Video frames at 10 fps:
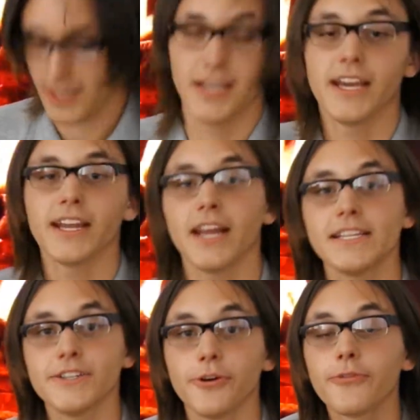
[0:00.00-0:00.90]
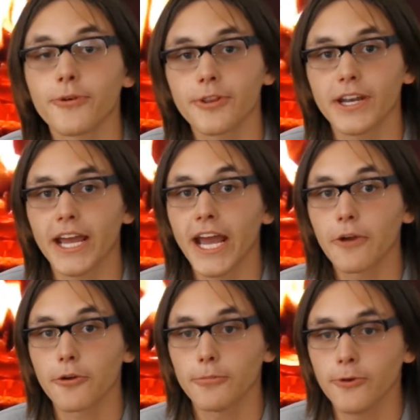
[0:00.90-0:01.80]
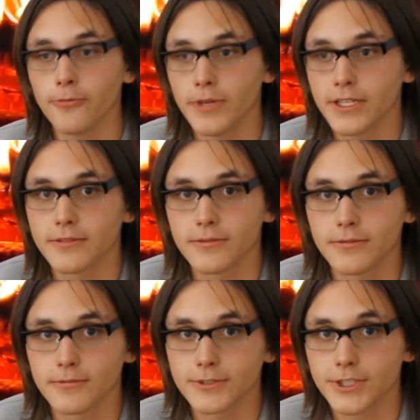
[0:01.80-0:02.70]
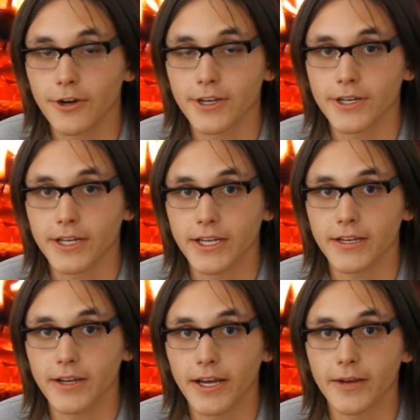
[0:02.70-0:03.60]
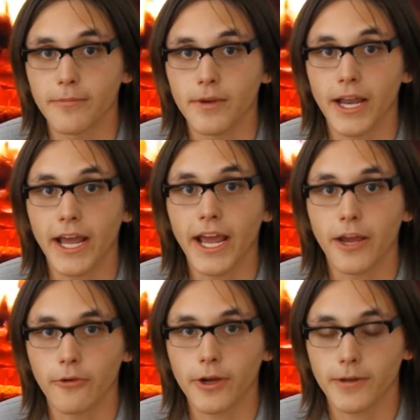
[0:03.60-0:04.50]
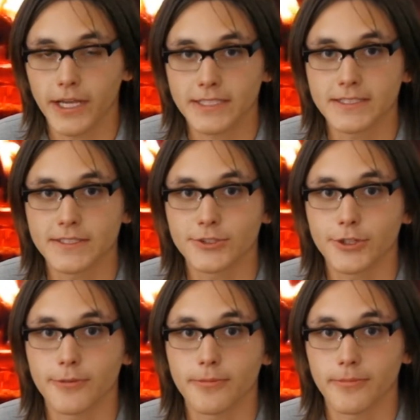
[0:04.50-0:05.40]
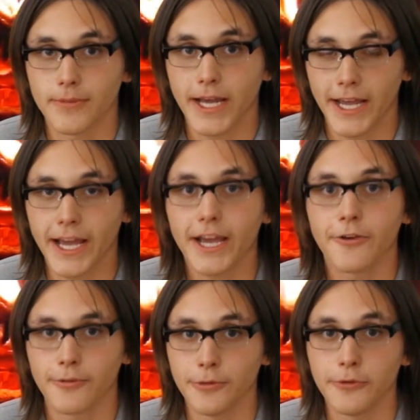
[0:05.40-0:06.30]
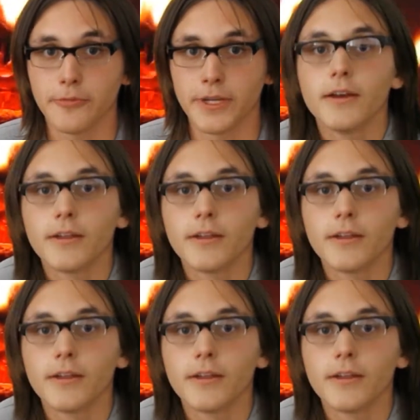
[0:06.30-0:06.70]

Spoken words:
In 1904, the Niagara Movement started in Niagara, hence the term Niagara Movement.